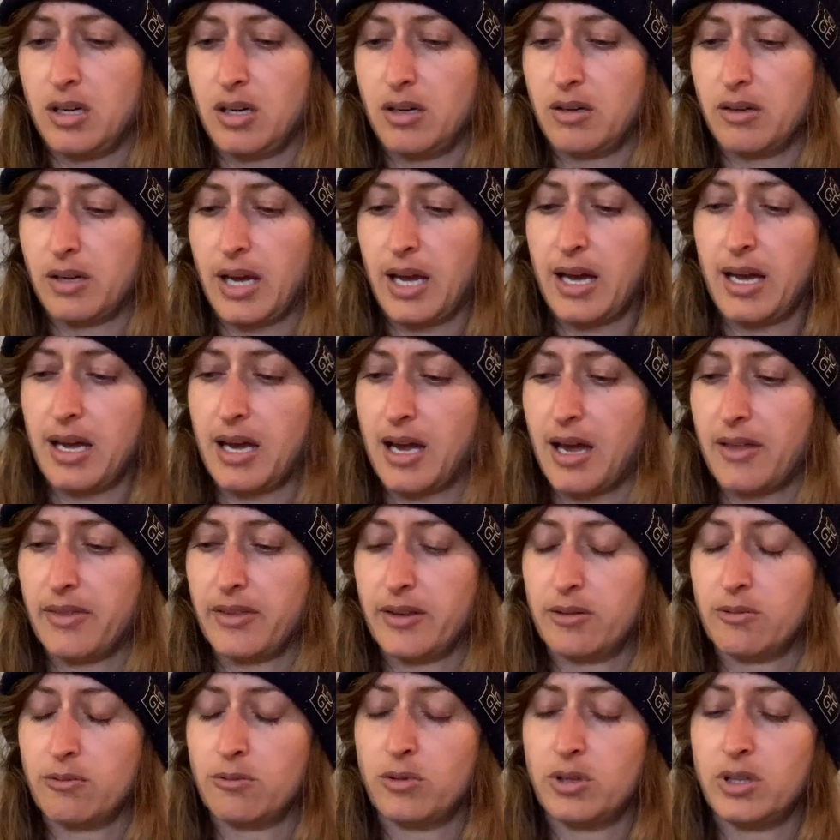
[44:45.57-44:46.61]
Okay, and
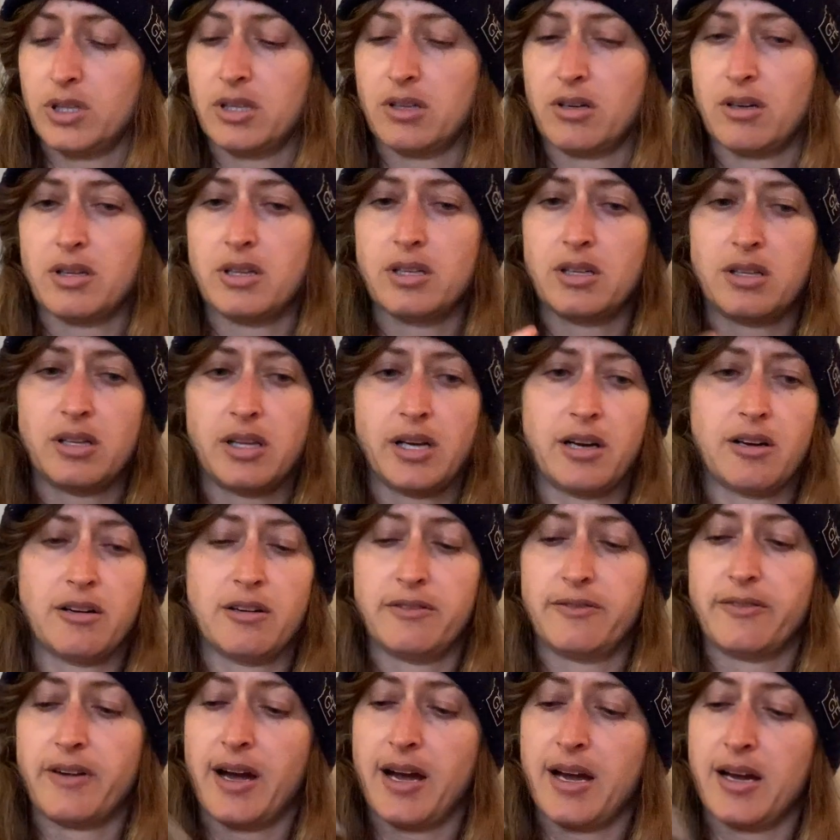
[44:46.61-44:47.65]
then what are the
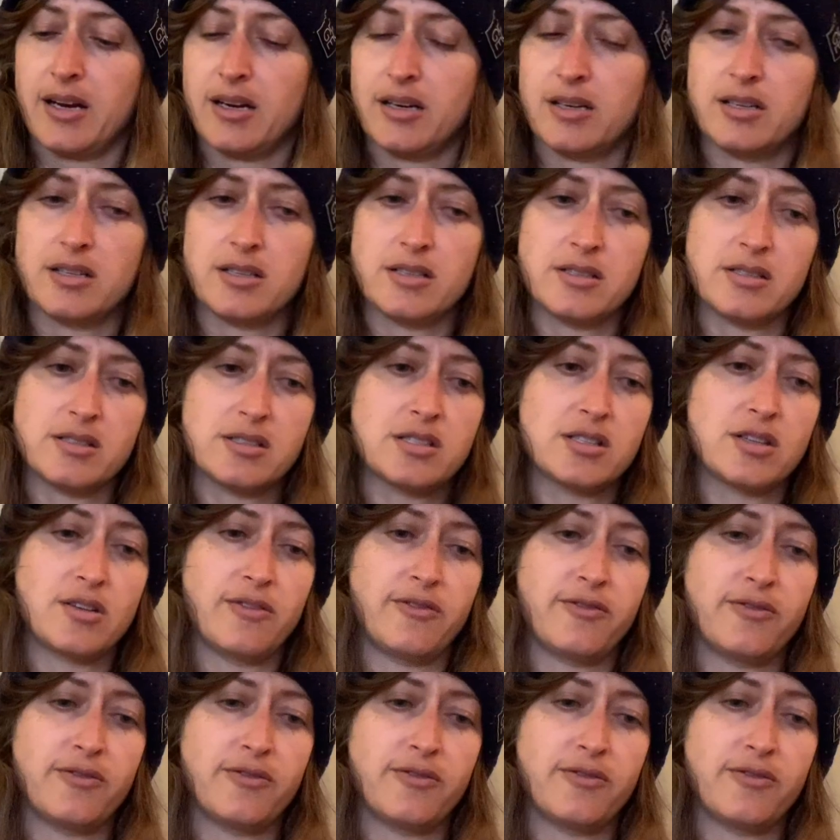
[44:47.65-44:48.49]
clarifiers